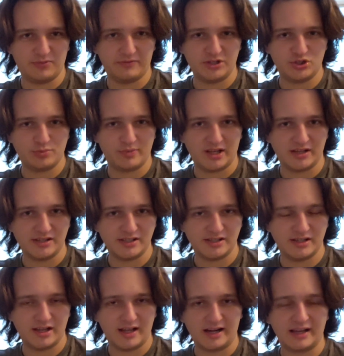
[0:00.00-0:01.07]
of each
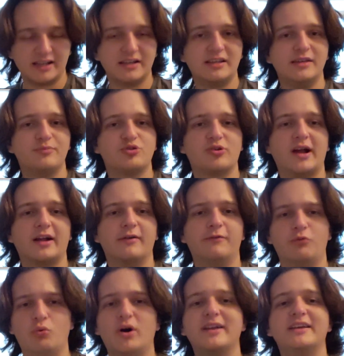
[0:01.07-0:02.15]
bandit, and I can keep track
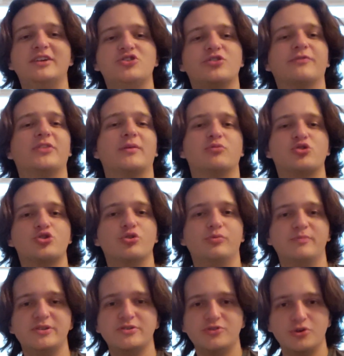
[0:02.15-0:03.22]
of what each of them
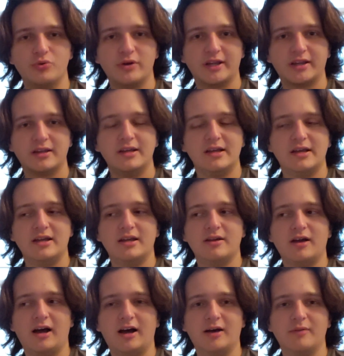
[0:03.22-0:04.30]
should be doing.
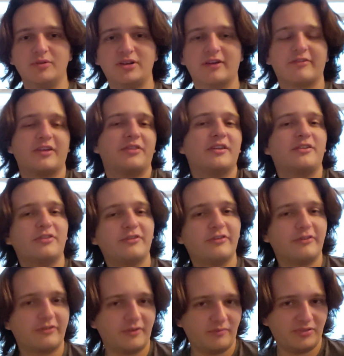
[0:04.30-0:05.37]
Because I think this
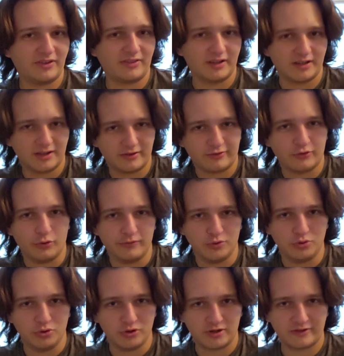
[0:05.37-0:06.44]
is something that gets
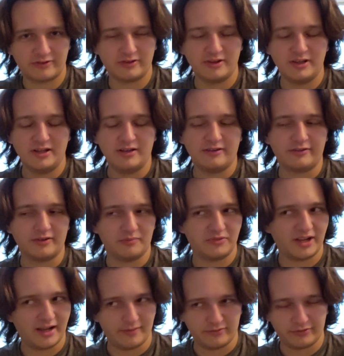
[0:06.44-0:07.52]
overlooked
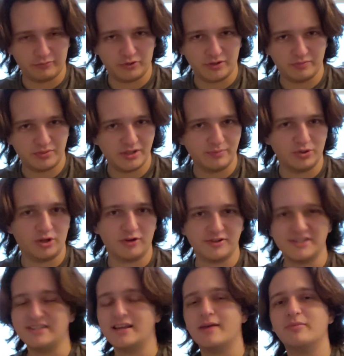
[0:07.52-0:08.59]
sometimes when people are
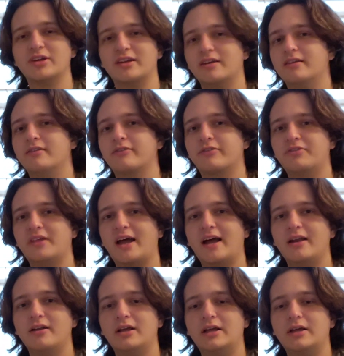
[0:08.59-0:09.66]
DMing, is
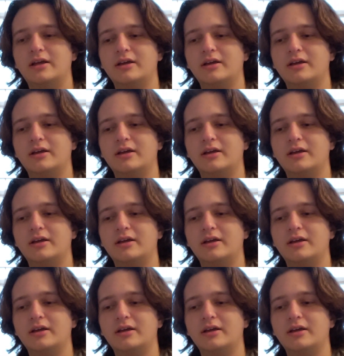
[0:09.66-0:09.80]
that